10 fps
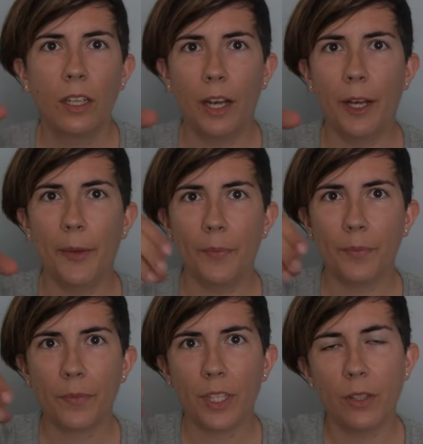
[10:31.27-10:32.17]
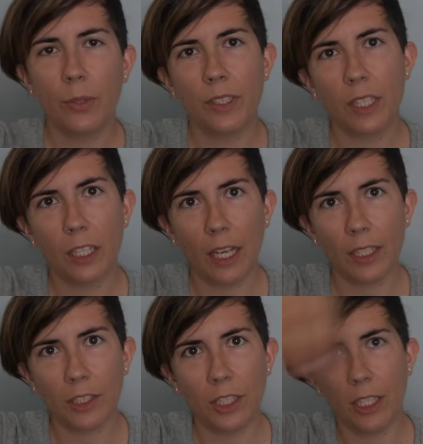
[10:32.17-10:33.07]
the ones that
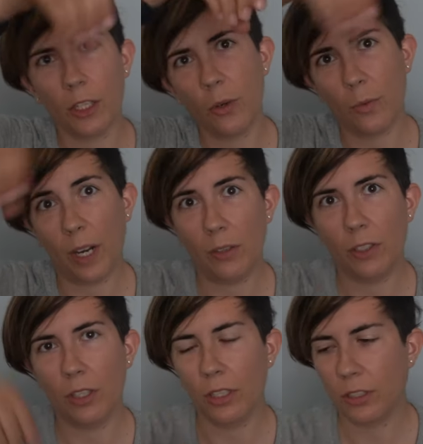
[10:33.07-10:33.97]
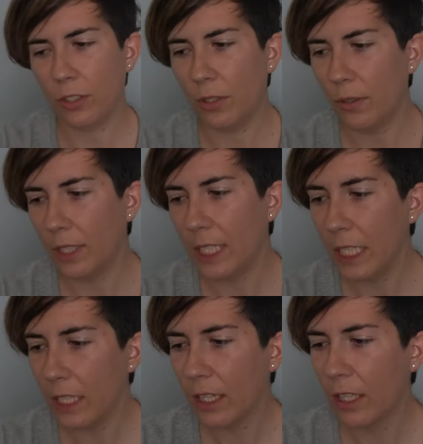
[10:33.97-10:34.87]
actually like go around your dog's
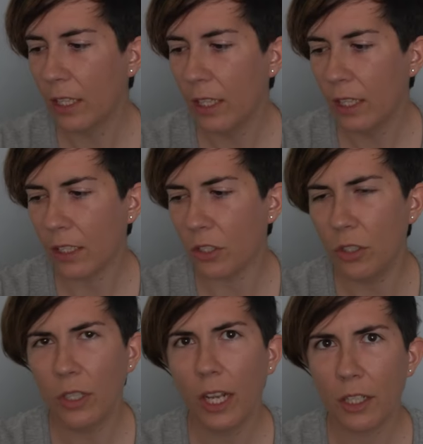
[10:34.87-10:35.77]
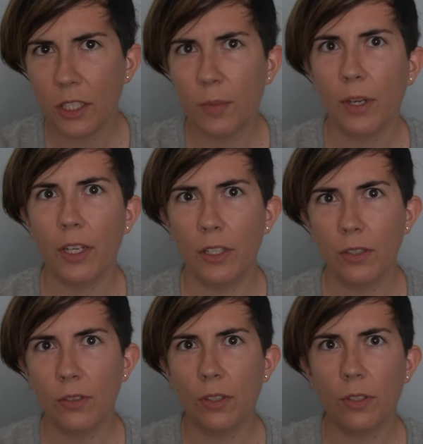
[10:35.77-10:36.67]
teeth. Cause you could actually probably
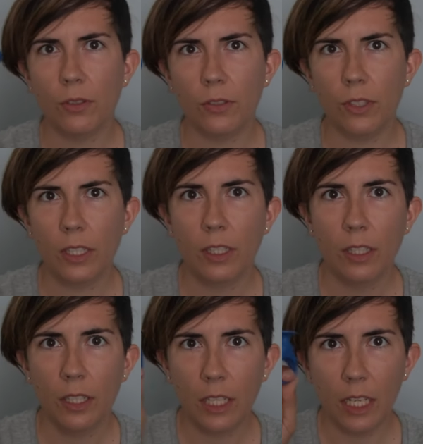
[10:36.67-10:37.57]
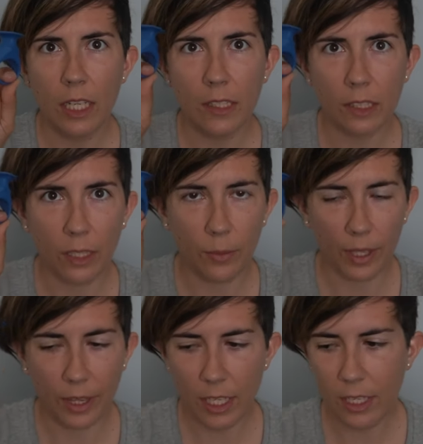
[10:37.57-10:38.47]
use those easily
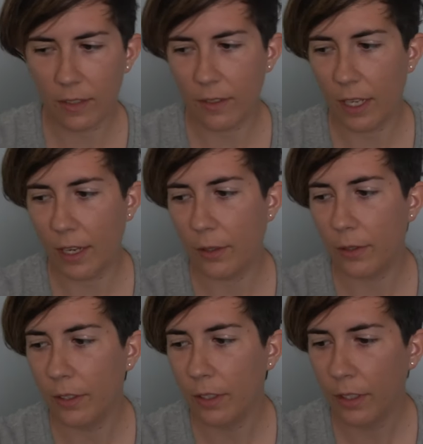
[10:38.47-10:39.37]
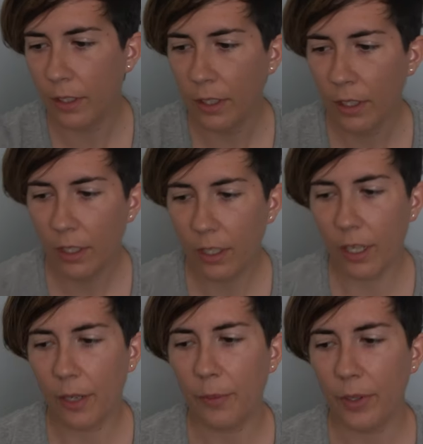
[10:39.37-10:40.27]
with these now.
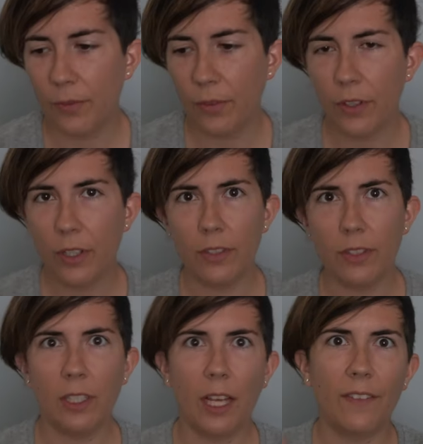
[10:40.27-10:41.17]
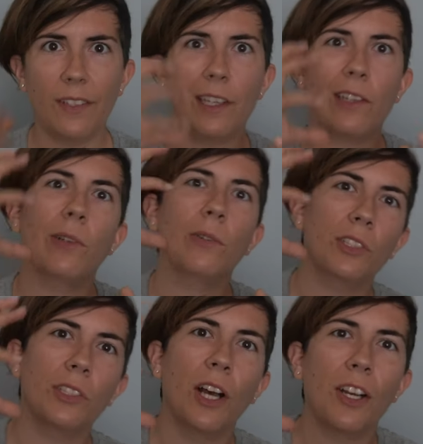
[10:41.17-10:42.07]
Before you have to like hold
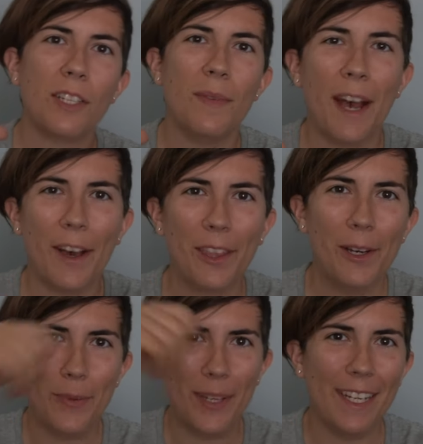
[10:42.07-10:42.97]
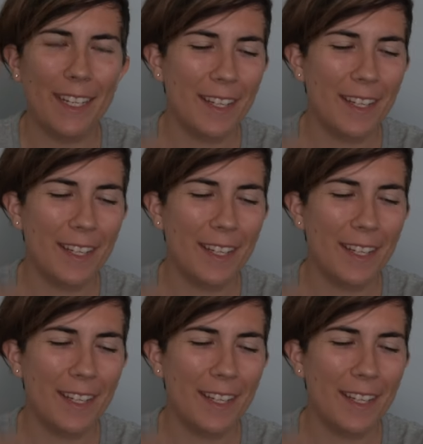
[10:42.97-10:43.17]
your dog's mouth open